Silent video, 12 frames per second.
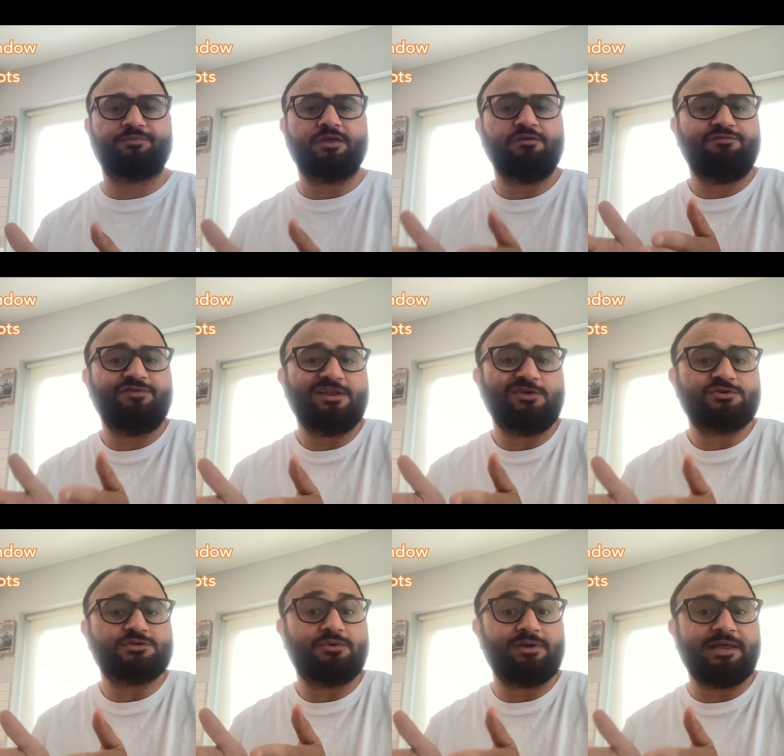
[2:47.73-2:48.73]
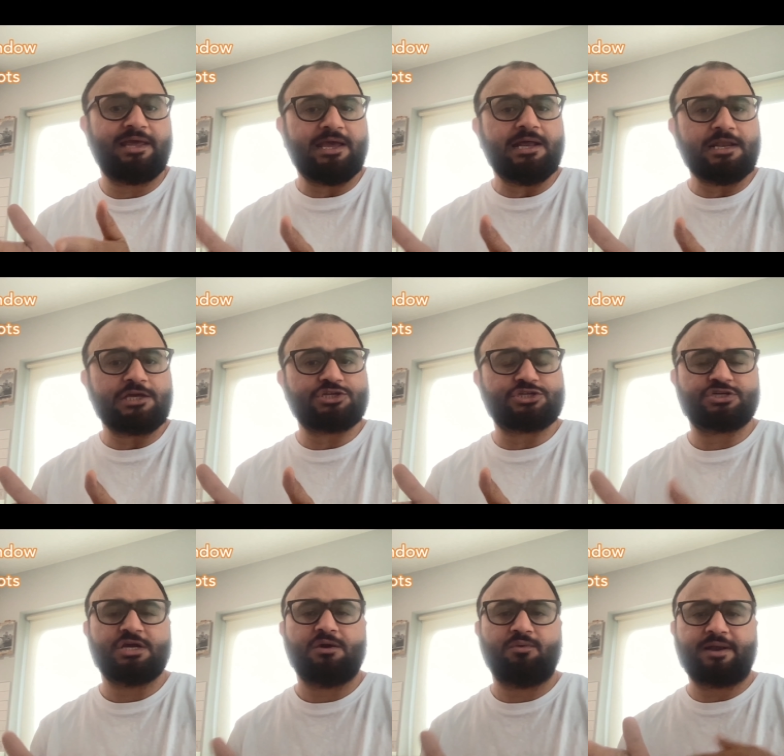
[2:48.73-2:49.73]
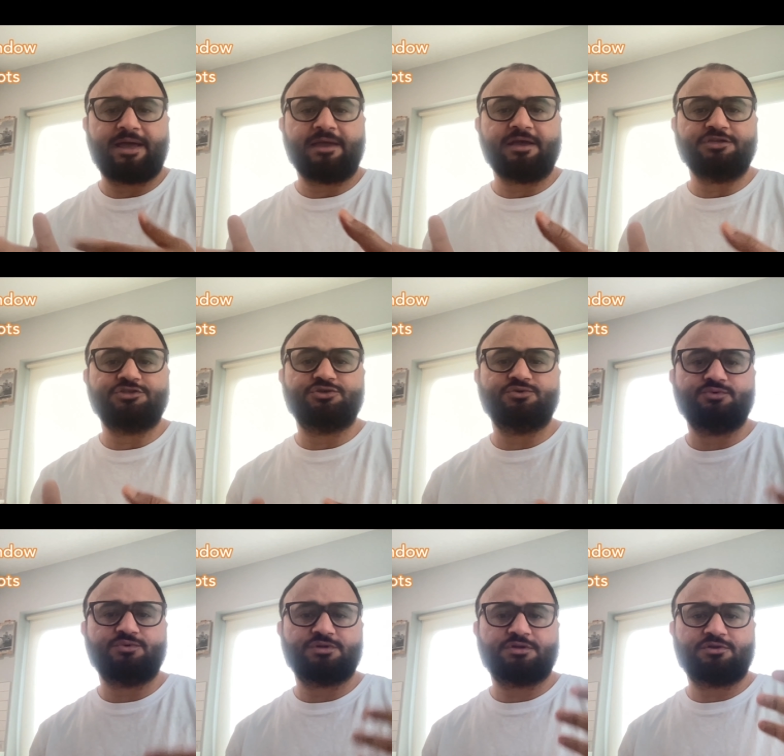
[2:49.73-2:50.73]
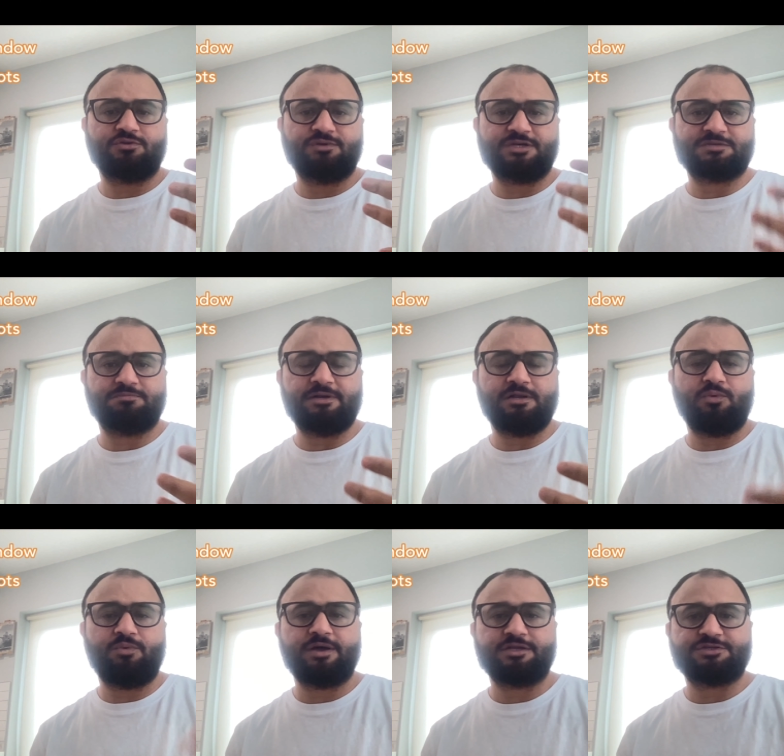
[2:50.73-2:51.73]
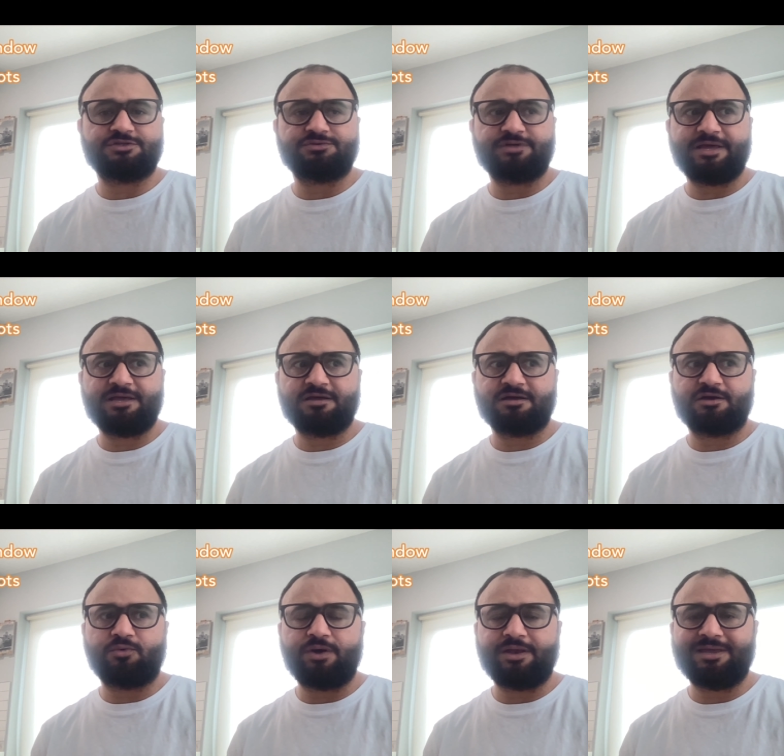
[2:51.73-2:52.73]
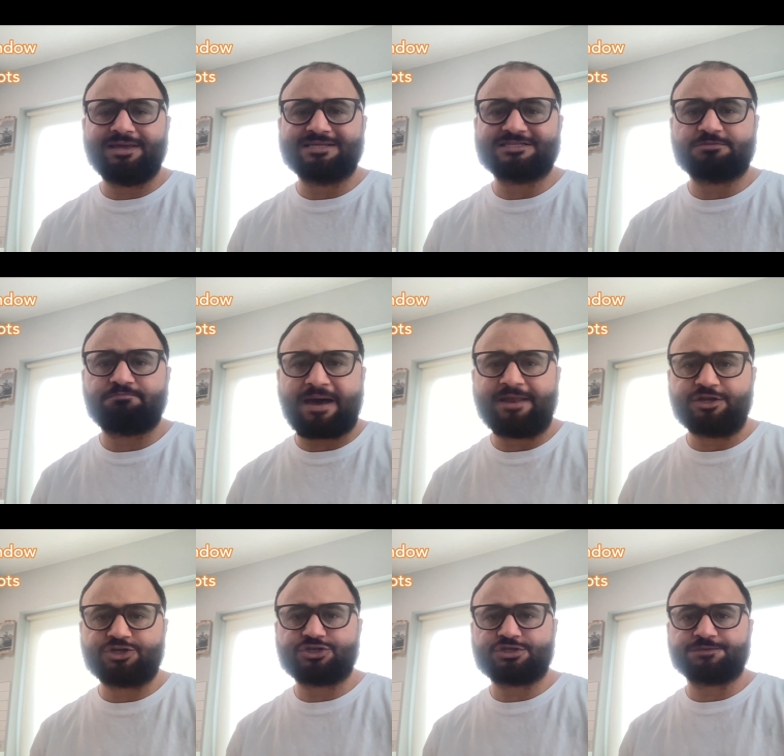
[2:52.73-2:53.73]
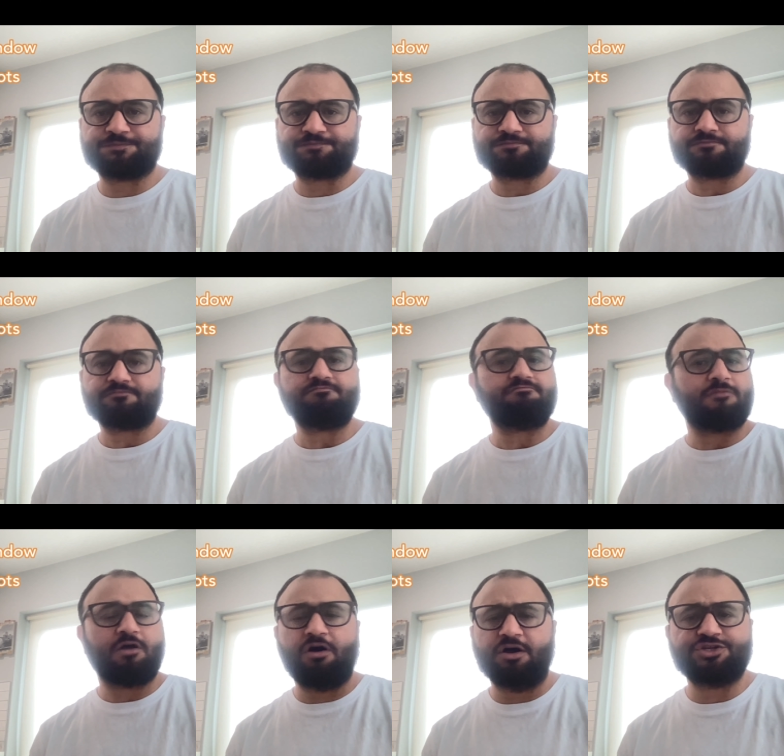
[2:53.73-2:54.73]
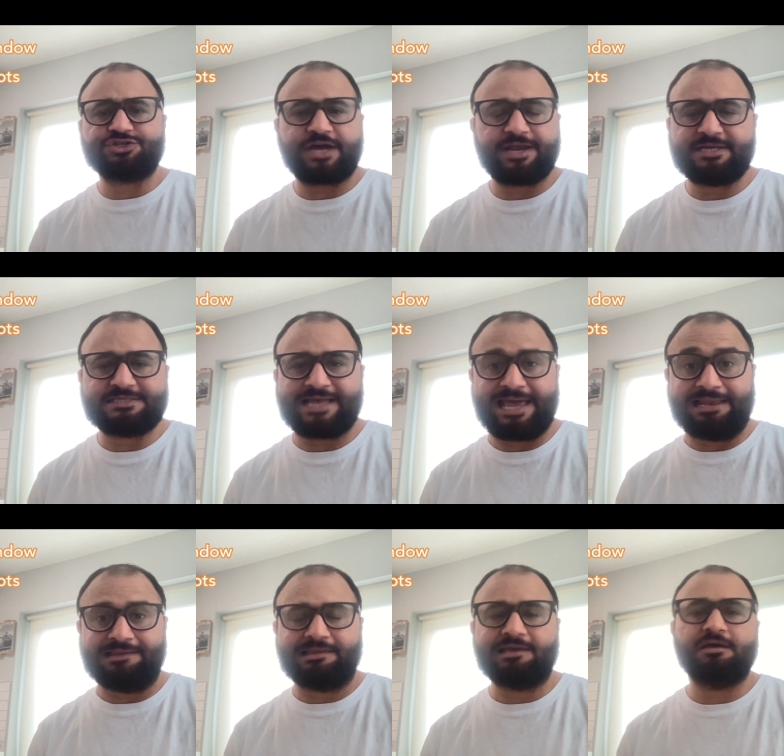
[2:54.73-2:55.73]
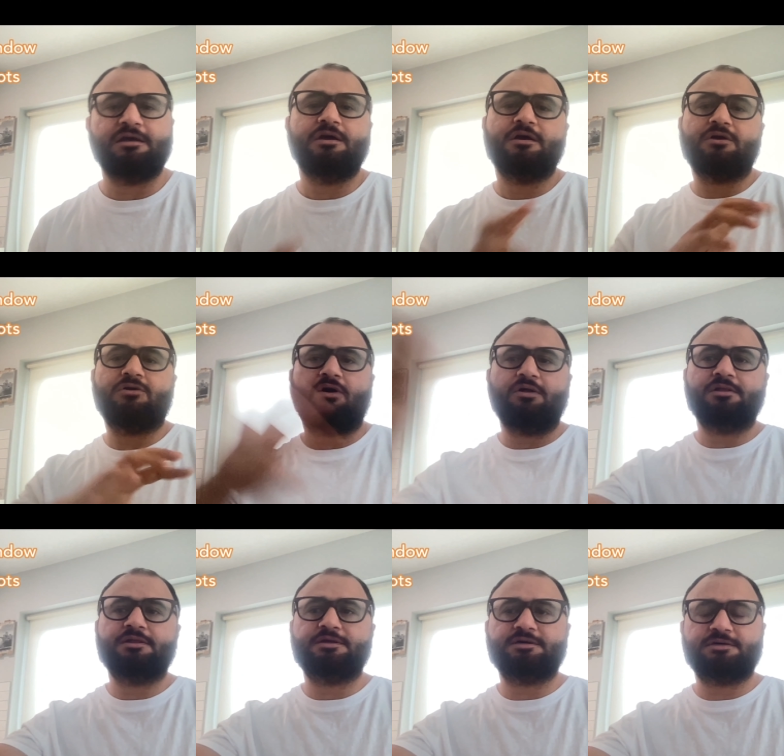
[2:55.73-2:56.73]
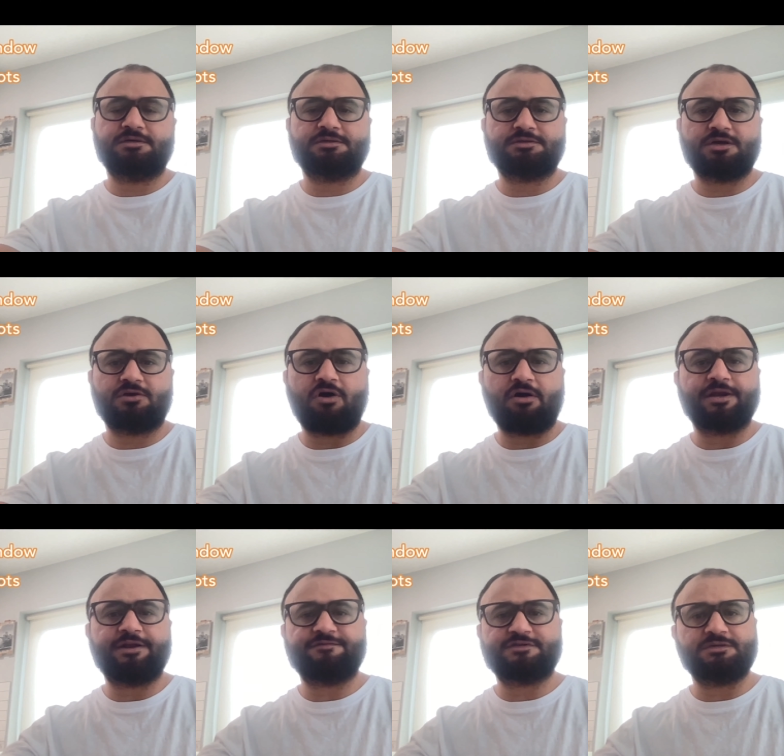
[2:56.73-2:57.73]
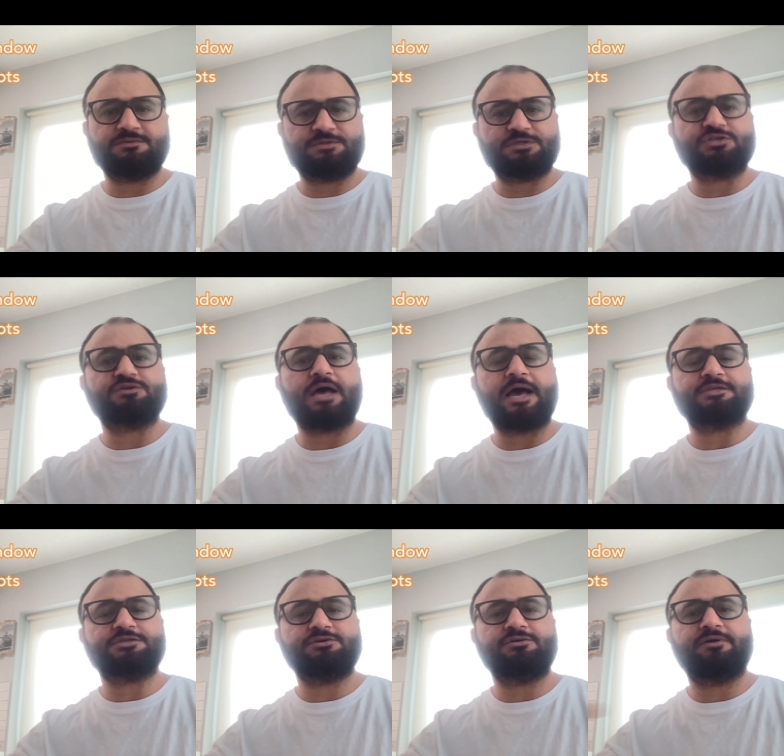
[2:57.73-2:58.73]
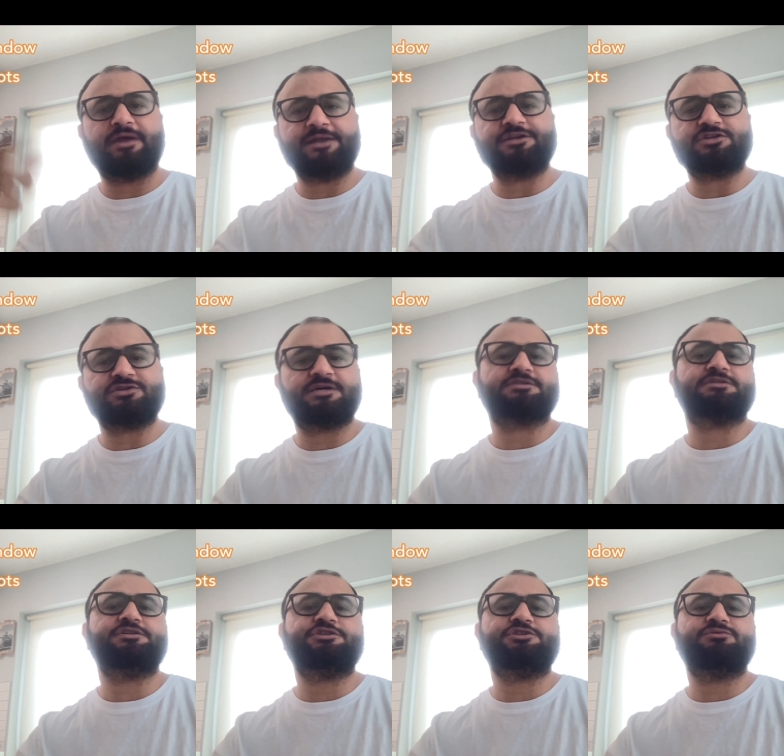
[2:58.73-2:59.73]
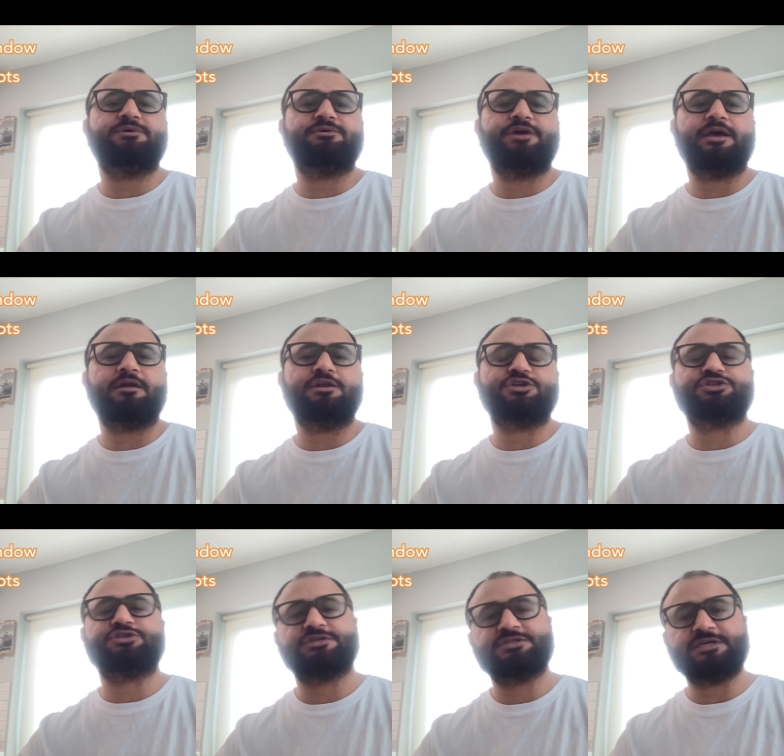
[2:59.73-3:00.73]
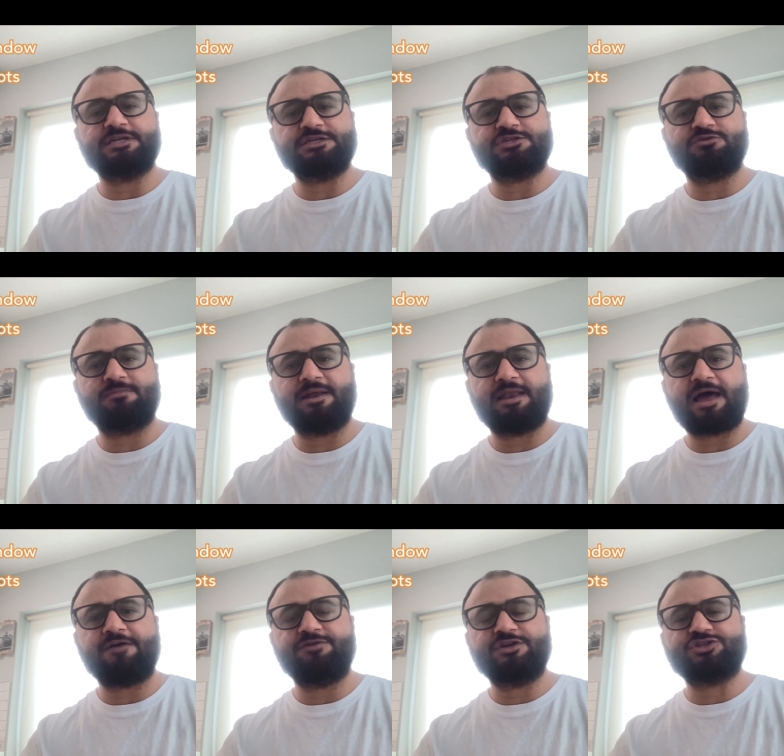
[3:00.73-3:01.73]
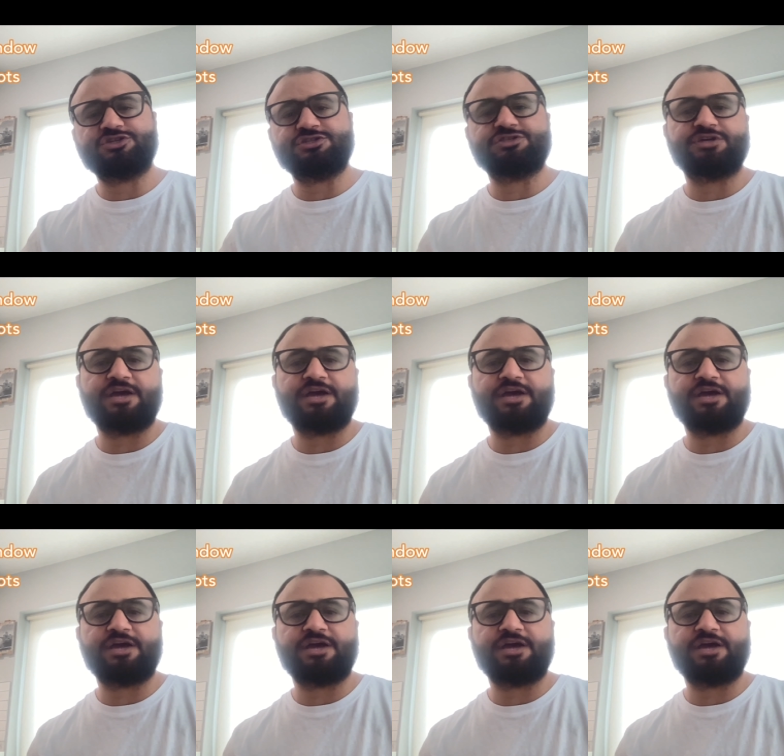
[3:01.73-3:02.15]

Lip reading: If he knows only English, what I can do through this middleware is to take a query in Spanish or Chinese, anything, call the cognitive services Azure, get it translated to English, send it to my live agent,